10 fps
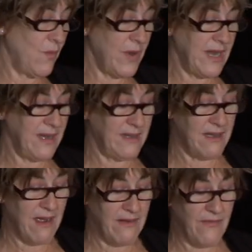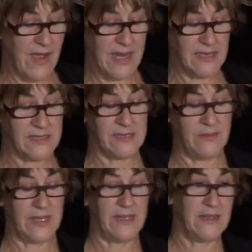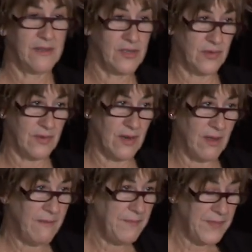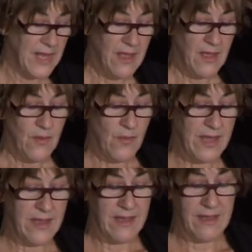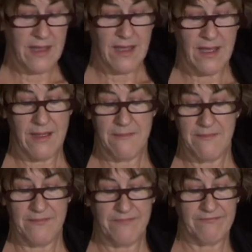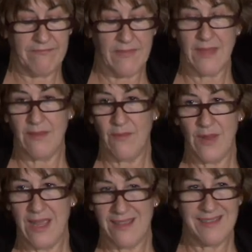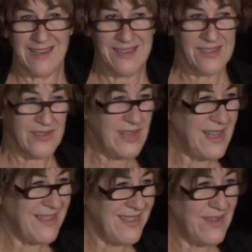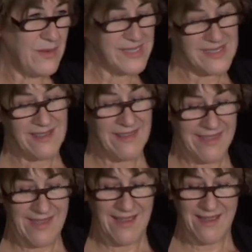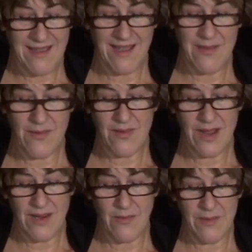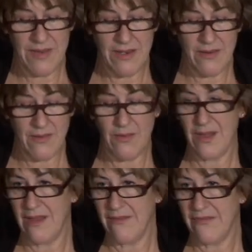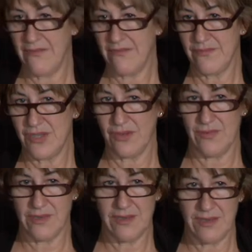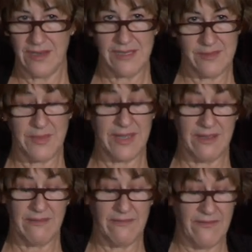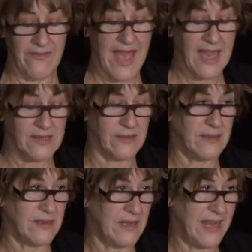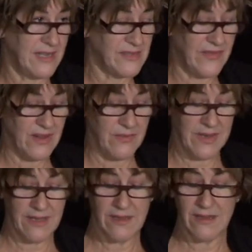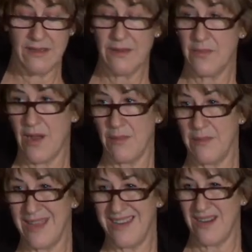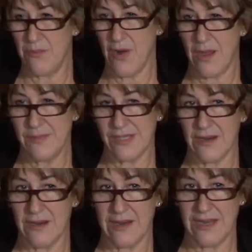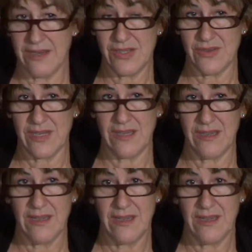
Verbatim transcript: we did not find to be true at all. We, um, we as an industry, I think we still think I won't hire women who have children is a big factor, and it's a very real problem, and it robs our industry